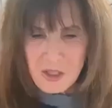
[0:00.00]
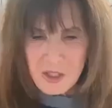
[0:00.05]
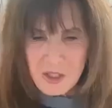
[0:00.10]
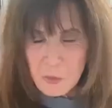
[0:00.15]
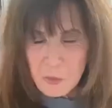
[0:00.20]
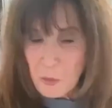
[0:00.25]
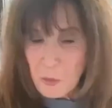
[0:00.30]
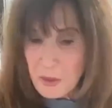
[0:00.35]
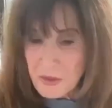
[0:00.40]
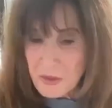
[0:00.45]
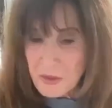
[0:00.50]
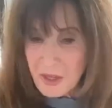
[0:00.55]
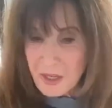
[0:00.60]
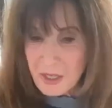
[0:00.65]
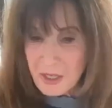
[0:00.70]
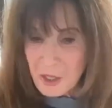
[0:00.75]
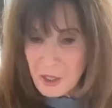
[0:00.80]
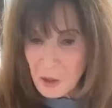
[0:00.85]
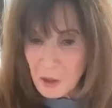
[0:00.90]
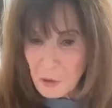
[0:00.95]
think at this point
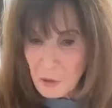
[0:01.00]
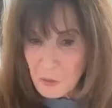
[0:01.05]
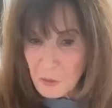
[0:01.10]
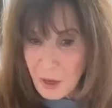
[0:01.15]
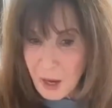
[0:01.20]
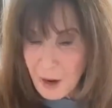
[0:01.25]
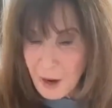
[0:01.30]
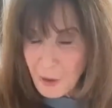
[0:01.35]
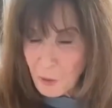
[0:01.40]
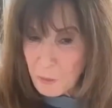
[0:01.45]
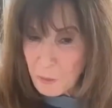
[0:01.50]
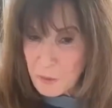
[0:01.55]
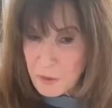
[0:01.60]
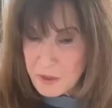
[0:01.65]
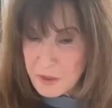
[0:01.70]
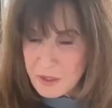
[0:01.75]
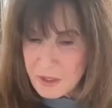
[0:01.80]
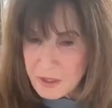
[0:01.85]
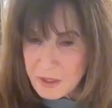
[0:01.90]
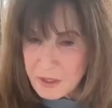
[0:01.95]
that, our
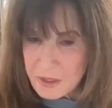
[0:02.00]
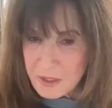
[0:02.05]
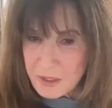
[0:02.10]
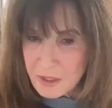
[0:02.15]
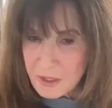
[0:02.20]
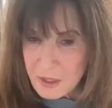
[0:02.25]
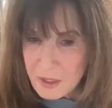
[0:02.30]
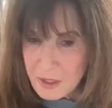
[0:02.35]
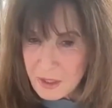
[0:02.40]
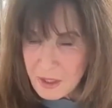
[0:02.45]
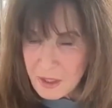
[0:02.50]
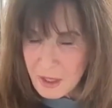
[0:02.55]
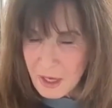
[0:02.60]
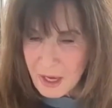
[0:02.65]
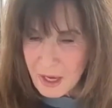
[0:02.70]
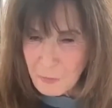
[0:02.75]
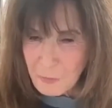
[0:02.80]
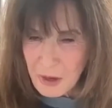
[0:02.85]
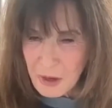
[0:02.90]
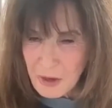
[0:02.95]
business,
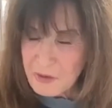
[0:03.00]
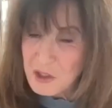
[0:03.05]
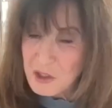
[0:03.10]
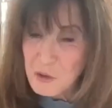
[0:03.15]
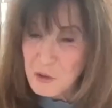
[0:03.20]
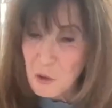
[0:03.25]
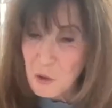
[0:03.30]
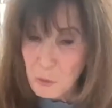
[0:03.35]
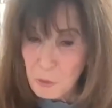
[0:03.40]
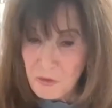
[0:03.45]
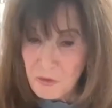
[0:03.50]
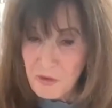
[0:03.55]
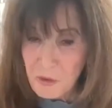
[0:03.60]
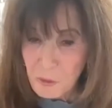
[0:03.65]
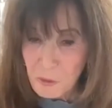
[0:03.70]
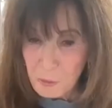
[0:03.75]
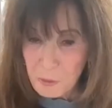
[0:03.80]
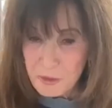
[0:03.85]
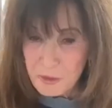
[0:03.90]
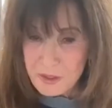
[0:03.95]
we have a strong
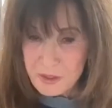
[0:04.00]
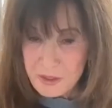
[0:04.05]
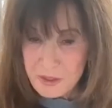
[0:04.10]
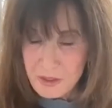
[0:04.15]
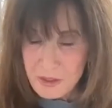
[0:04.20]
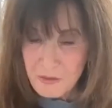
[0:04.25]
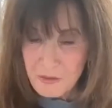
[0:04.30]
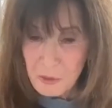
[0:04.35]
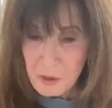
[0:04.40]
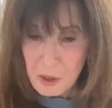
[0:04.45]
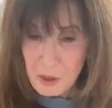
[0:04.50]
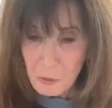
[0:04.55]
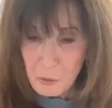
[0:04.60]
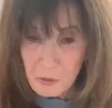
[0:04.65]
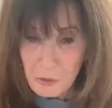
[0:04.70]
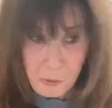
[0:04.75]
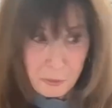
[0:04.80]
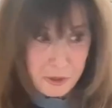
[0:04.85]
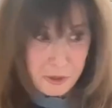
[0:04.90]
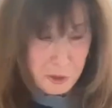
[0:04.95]
referral business, and if we
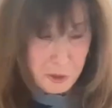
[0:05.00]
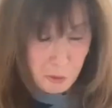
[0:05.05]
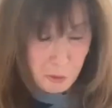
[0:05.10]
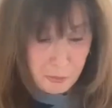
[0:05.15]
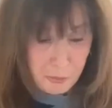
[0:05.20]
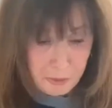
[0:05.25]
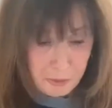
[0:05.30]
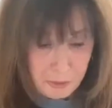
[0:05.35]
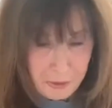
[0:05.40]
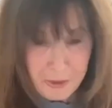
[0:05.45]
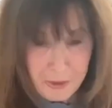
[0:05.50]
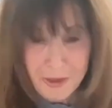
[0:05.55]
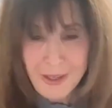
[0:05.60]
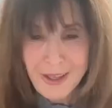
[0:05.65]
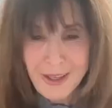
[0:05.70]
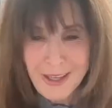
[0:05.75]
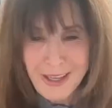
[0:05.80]
don't, we're in big trouble.